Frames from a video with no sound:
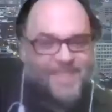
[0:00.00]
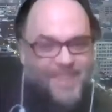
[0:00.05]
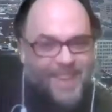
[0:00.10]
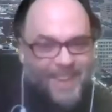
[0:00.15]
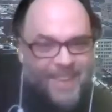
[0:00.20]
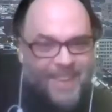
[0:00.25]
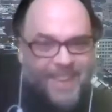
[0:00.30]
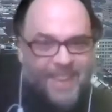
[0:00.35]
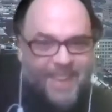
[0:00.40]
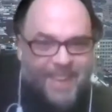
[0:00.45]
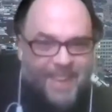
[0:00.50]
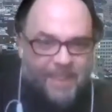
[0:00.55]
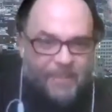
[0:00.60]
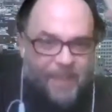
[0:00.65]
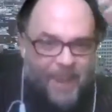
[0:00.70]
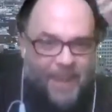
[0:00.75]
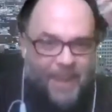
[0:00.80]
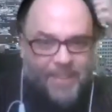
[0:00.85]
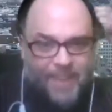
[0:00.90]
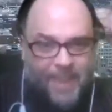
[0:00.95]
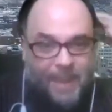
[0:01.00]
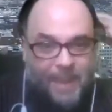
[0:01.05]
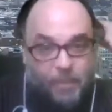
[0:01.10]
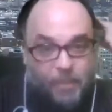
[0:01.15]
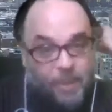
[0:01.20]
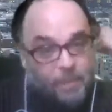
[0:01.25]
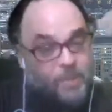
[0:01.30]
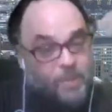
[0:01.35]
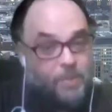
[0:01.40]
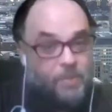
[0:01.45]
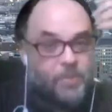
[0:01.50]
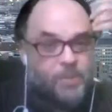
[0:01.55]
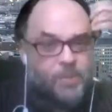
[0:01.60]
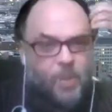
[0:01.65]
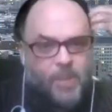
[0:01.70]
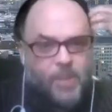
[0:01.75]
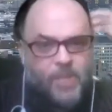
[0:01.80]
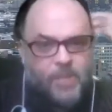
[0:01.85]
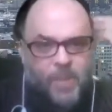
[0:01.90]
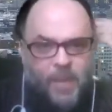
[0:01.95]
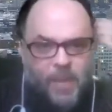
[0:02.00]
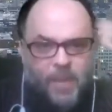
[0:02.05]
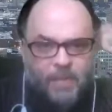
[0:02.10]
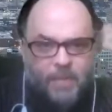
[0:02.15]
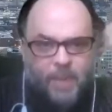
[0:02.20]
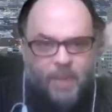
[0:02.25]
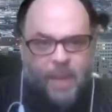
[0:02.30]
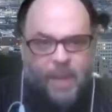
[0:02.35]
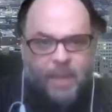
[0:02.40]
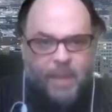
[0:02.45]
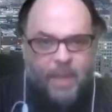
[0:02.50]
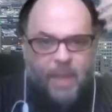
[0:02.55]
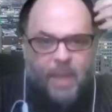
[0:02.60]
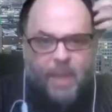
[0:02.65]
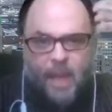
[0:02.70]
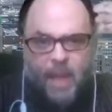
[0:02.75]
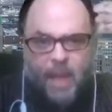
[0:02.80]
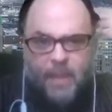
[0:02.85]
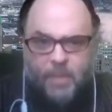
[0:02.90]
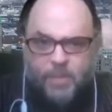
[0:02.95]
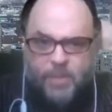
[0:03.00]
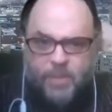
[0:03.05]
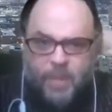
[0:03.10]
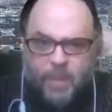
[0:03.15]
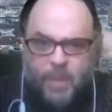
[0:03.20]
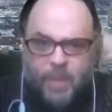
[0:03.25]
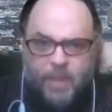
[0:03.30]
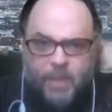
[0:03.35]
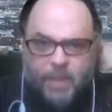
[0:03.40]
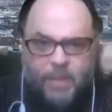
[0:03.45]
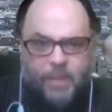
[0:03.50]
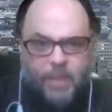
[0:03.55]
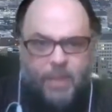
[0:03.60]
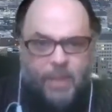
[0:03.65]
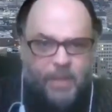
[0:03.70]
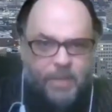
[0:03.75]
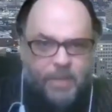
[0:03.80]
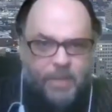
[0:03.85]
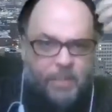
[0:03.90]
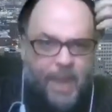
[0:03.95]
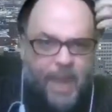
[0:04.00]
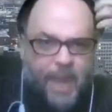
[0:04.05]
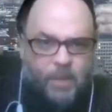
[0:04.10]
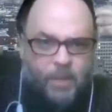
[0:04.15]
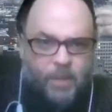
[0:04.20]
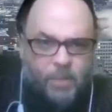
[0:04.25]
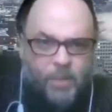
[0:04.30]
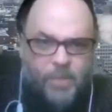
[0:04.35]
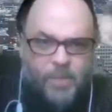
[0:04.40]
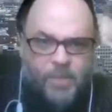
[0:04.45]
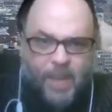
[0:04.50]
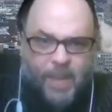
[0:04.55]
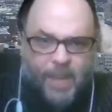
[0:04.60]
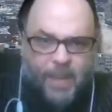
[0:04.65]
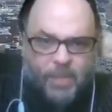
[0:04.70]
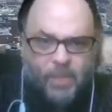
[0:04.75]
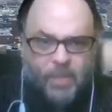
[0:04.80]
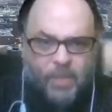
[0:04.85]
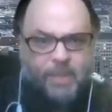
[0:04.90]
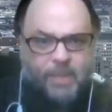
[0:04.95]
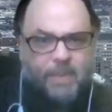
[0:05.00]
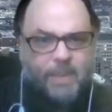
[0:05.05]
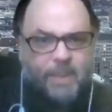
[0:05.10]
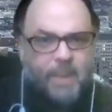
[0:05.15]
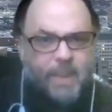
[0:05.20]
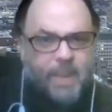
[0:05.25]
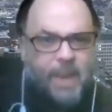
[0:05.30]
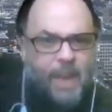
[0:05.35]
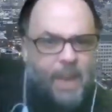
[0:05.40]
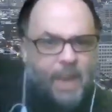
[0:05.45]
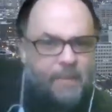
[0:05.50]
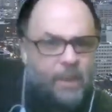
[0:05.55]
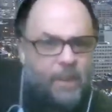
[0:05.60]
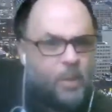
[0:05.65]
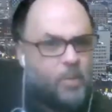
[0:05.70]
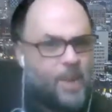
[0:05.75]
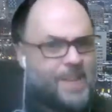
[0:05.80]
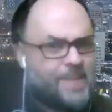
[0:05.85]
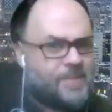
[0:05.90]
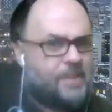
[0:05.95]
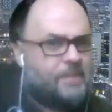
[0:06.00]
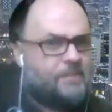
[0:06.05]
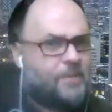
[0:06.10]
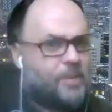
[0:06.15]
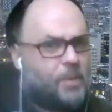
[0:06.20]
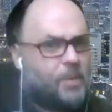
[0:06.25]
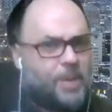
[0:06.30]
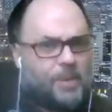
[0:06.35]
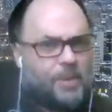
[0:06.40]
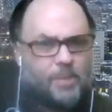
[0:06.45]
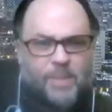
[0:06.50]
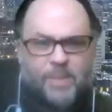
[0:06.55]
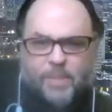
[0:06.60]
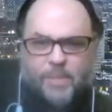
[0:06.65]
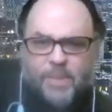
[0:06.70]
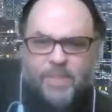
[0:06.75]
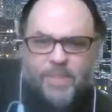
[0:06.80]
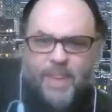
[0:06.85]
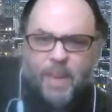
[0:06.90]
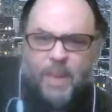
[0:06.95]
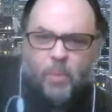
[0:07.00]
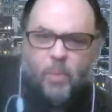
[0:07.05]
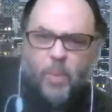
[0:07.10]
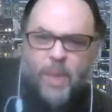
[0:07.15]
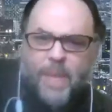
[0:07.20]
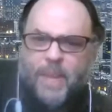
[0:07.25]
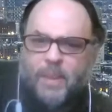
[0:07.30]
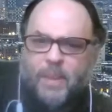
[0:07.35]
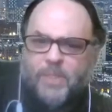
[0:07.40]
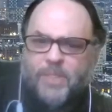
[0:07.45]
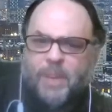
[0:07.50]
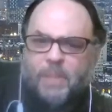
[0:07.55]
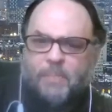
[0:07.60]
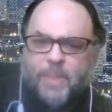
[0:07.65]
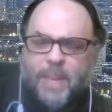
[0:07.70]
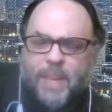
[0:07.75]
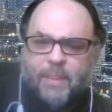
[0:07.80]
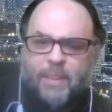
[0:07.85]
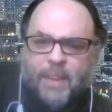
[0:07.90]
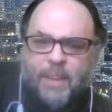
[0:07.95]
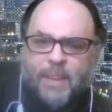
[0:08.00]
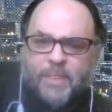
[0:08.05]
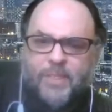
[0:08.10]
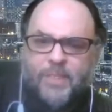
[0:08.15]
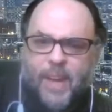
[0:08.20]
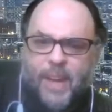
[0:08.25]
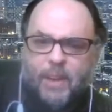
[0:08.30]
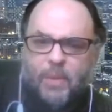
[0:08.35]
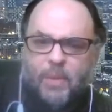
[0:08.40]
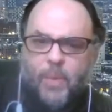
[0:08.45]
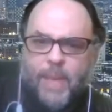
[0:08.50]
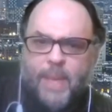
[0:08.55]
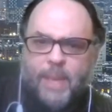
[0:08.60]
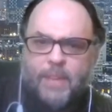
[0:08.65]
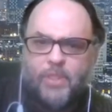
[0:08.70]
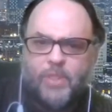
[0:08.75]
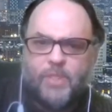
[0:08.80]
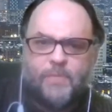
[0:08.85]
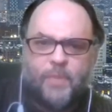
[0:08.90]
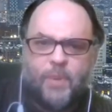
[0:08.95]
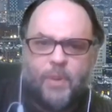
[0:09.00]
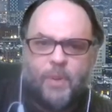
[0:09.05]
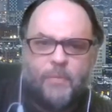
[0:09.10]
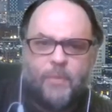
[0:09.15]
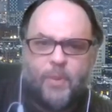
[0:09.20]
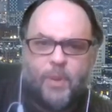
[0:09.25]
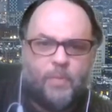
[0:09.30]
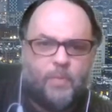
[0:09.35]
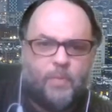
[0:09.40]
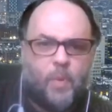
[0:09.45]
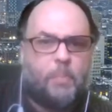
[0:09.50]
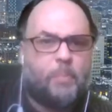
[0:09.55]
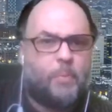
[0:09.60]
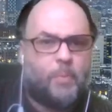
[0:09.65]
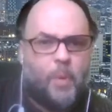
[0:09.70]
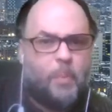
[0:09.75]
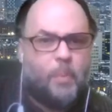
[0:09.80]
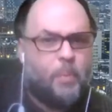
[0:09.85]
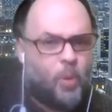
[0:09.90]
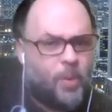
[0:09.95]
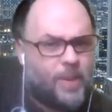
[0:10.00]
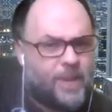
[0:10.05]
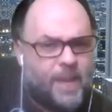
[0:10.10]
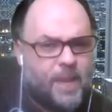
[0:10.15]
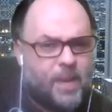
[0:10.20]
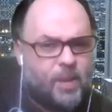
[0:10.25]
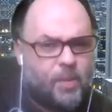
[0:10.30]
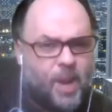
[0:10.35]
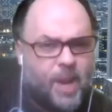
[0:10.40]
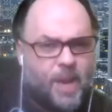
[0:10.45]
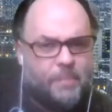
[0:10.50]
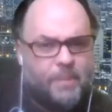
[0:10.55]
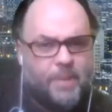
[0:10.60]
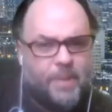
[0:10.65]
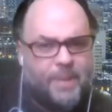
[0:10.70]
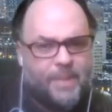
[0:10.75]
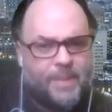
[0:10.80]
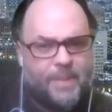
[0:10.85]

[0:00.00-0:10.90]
in fact, yeah. Well, I mean, there's stories. There was the man who was actually arrested for what it was like a week or something, an entire week, just for reporting a crime